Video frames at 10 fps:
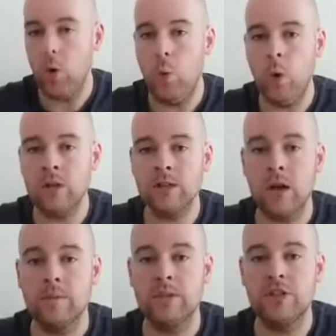1
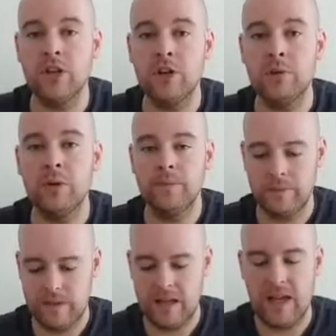times 2,
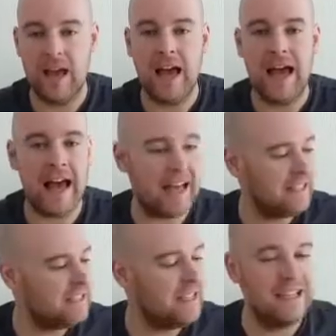
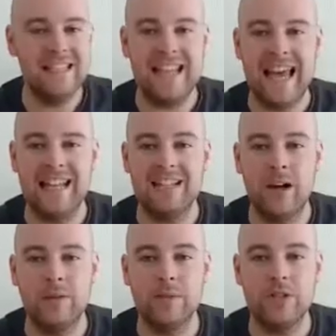and 10
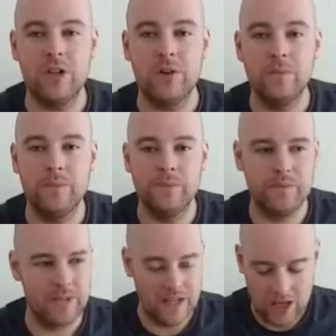times 2.
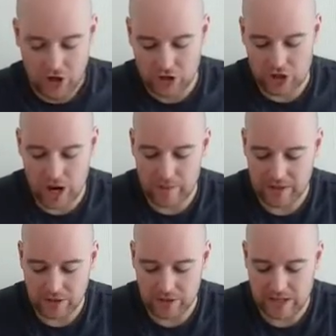Good job. I
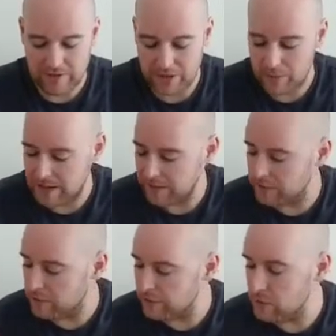think you're definitely ready
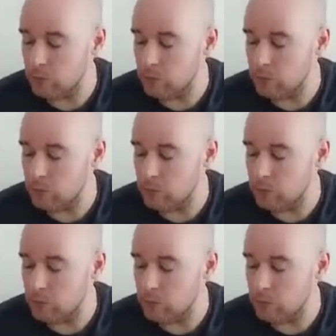for a few